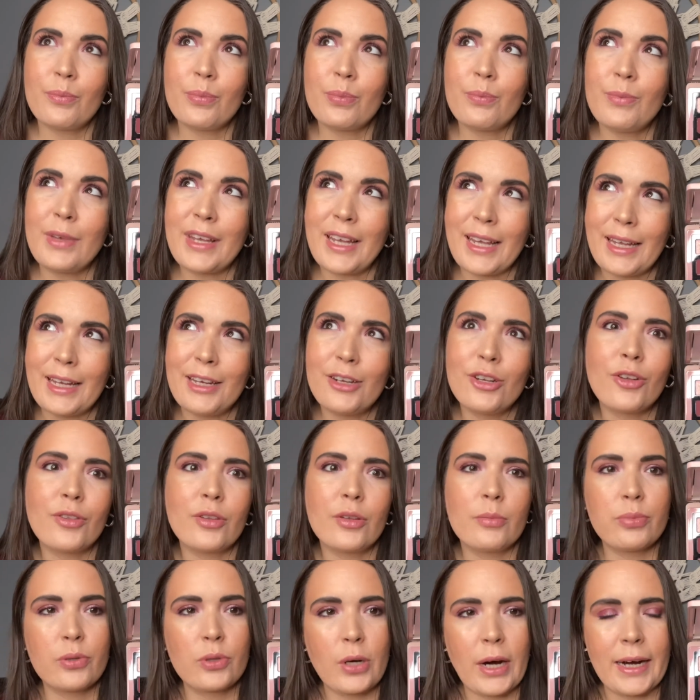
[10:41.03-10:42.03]
end on the
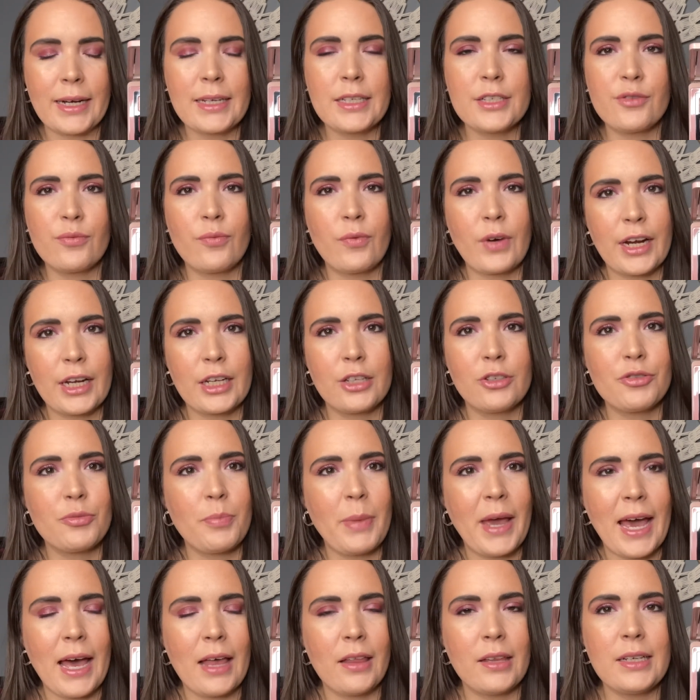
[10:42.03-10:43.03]
price range
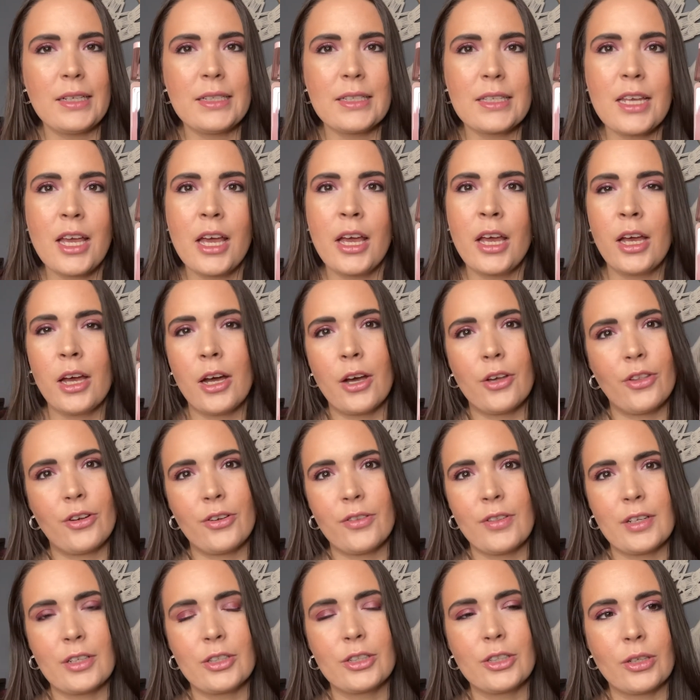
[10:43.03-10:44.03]
palettes, other
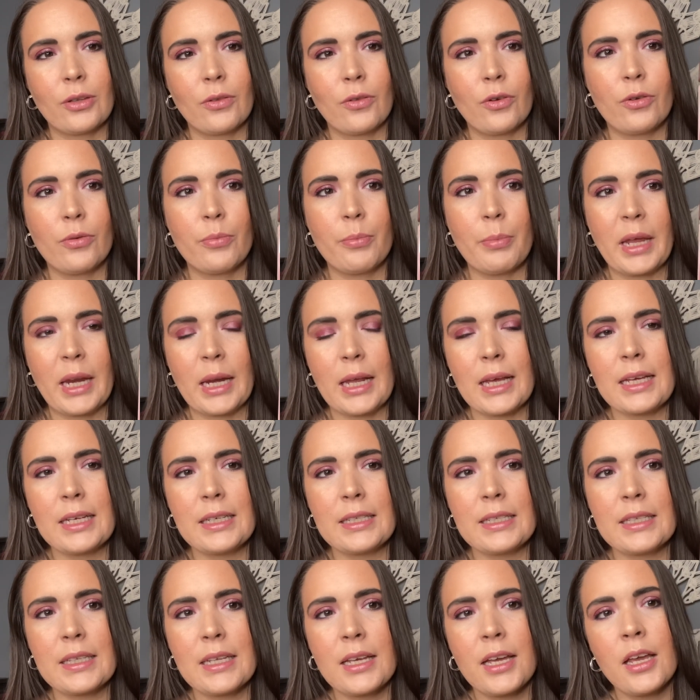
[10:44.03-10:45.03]
than her little
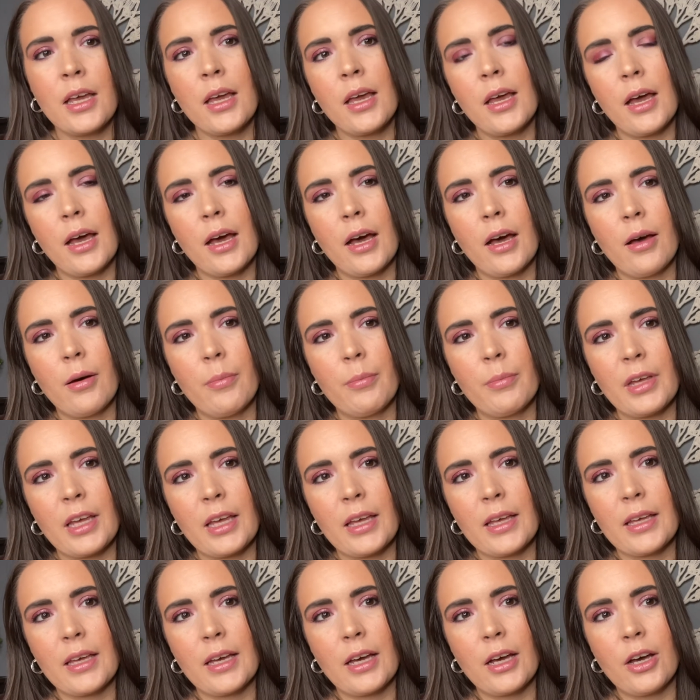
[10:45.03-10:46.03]
minis. Um,
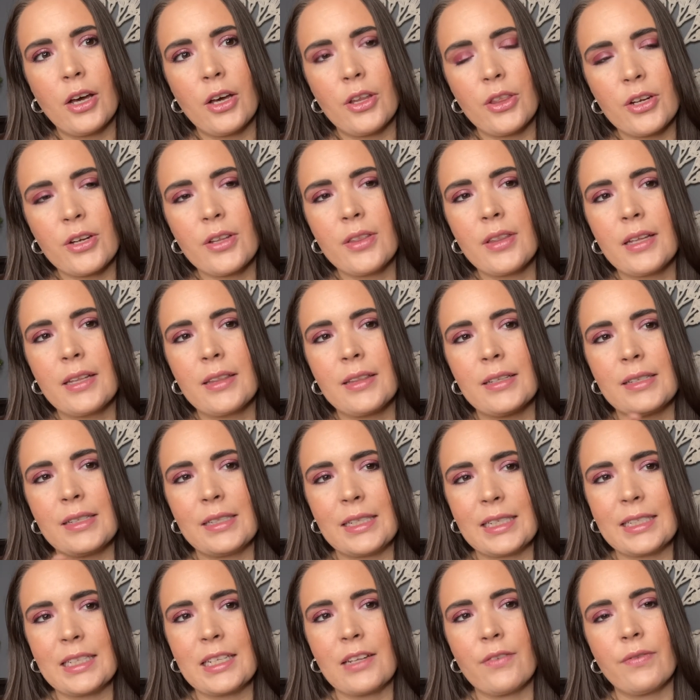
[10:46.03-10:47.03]
other than the
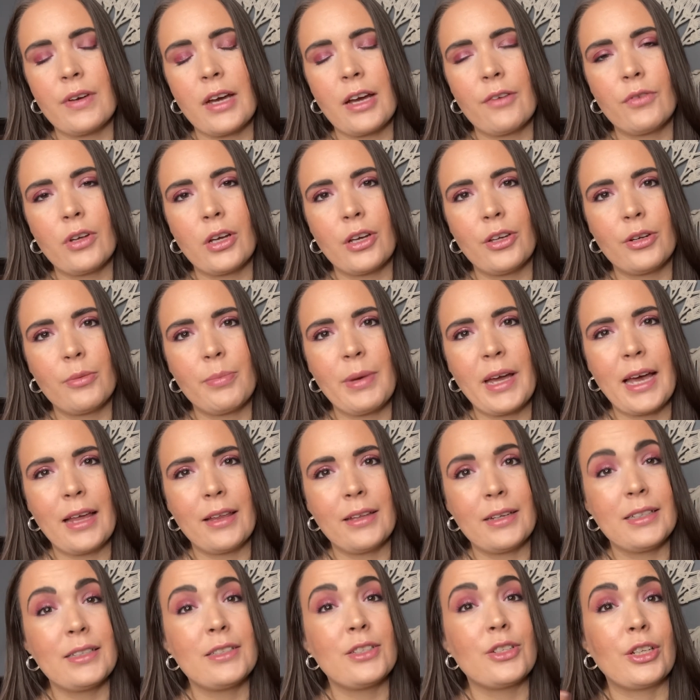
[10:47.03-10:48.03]
sixty-five dollar
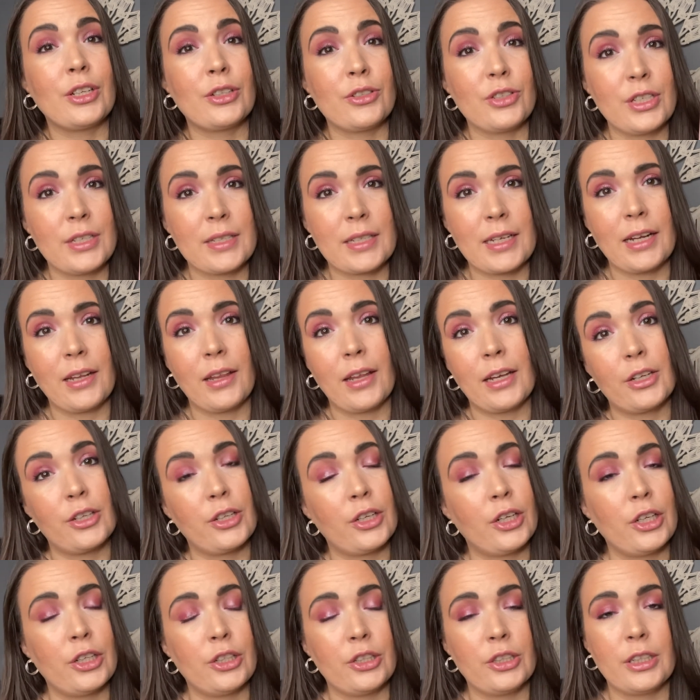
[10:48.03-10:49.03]
palettes, you know, she's got like her one
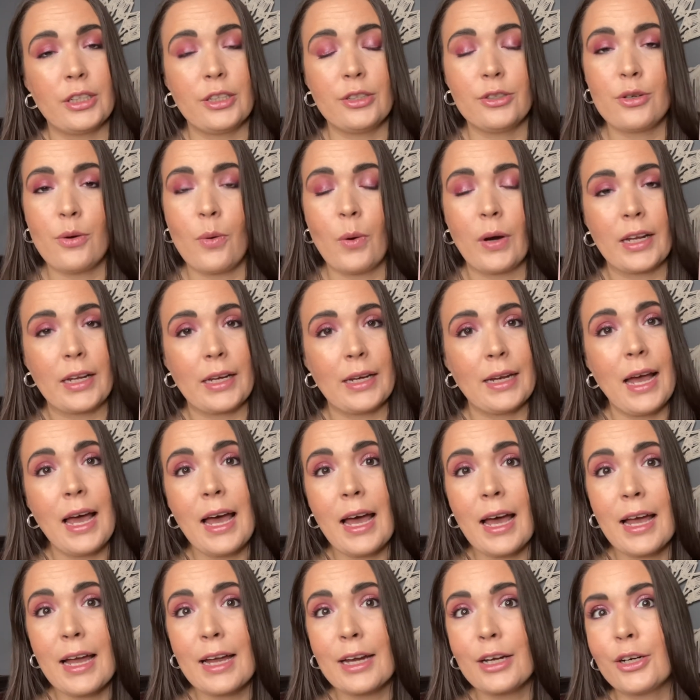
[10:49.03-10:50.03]
hundred twenty-nine
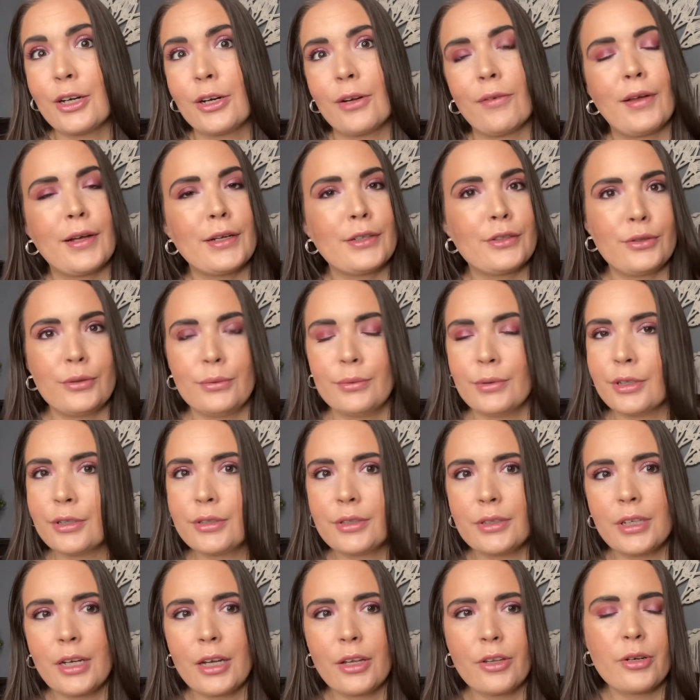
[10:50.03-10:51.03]
dollars, her like two
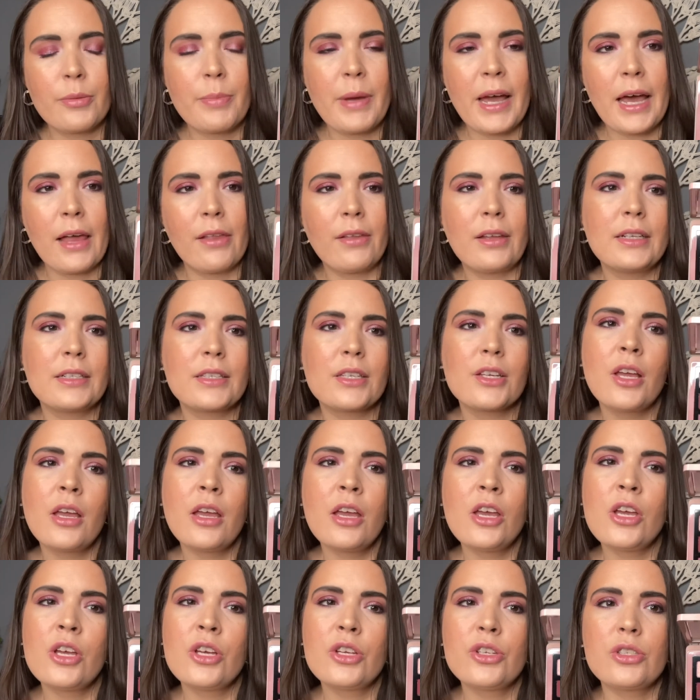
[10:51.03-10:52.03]
hundred dollar palettes.
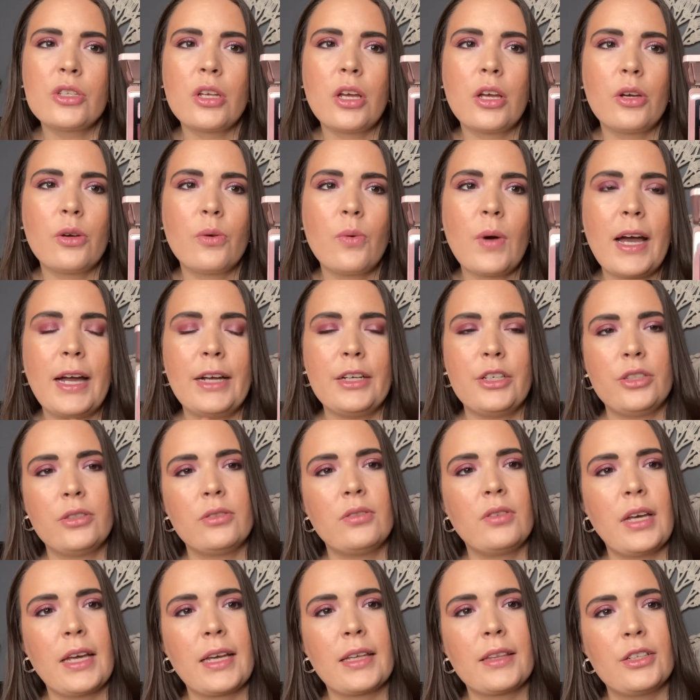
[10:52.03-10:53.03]
So I do
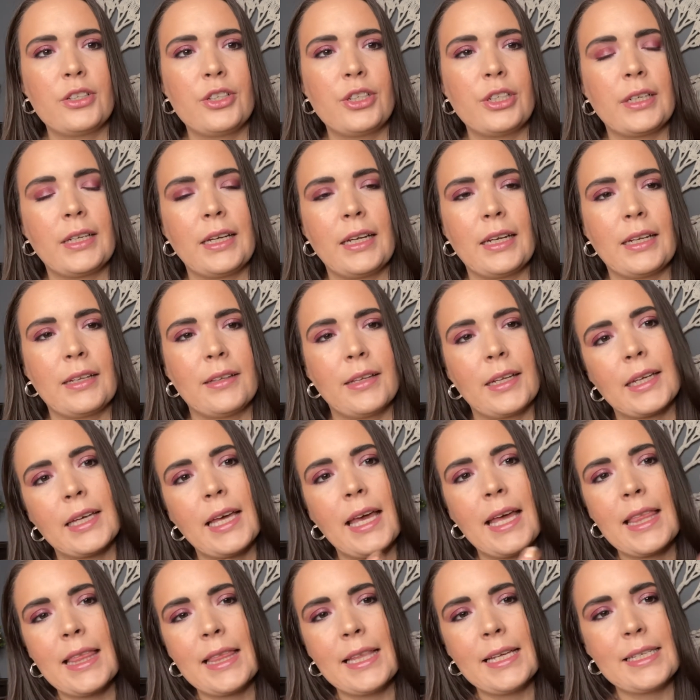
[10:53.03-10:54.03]
like that you're getting like
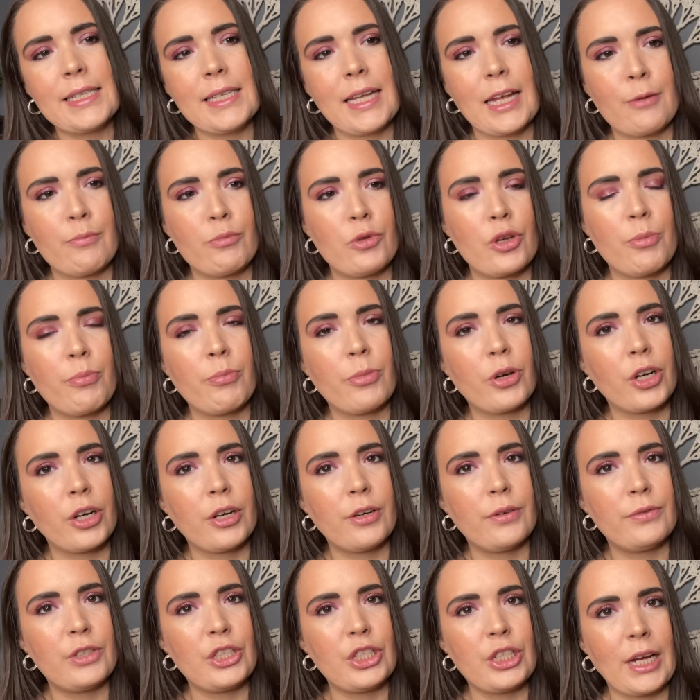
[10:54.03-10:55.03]
the same number
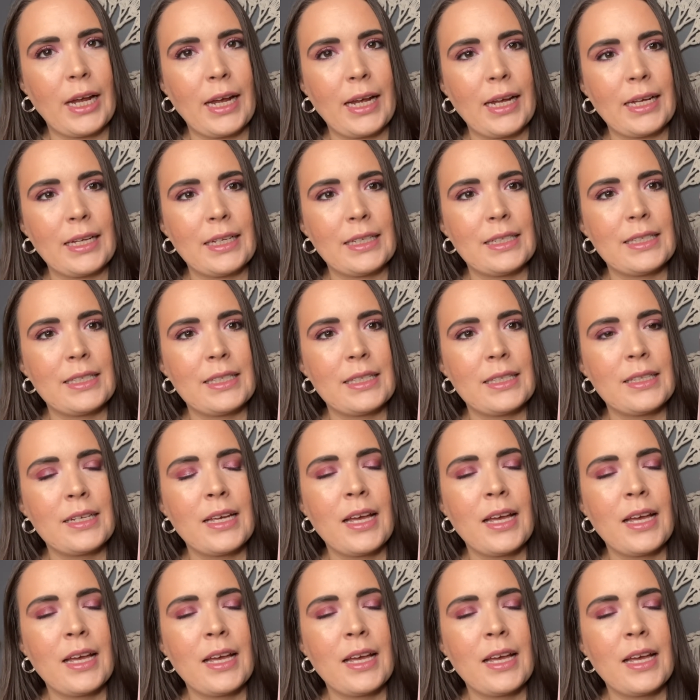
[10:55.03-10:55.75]
of shades